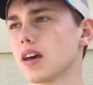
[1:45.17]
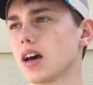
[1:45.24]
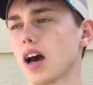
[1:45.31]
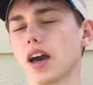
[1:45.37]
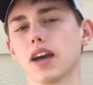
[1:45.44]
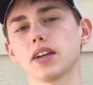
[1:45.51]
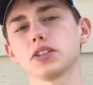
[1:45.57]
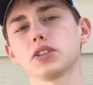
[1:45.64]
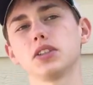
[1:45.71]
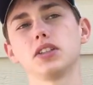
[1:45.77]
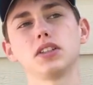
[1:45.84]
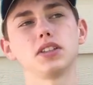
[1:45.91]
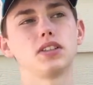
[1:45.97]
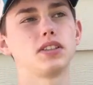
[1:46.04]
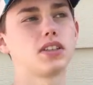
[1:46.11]
I actually
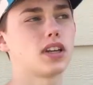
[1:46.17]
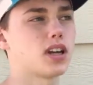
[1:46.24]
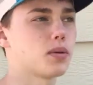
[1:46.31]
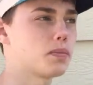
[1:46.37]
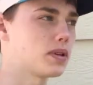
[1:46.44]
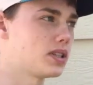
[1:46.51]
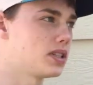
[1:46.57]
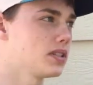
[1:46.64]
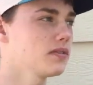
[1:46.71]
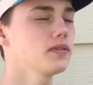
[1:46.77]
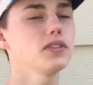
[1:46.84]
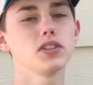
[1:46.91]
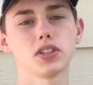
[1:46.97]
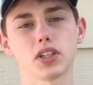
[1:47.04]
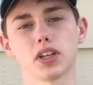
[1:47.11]
did set up a
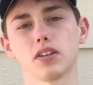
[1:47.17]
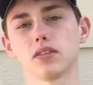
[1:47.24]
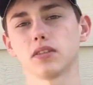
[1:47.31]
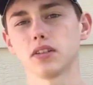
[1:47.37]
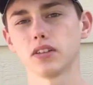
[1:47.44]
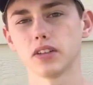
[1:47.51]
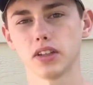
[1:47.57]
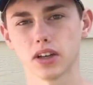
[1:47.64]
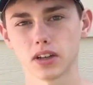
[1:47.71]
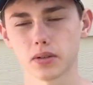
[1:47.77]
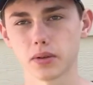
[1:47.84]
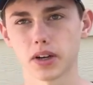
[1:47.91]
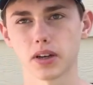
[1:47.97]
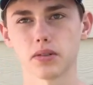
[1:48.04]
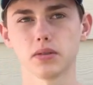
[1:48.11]
different channel called The
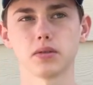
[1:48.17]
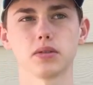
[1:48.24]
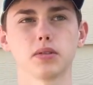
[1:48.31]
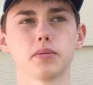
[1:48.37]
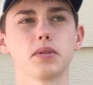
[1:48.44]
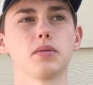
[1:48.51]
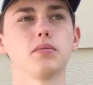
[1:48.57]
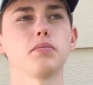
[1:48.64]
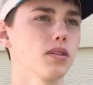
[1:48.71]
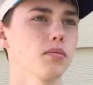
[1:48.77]
Awkward Outdoorsman,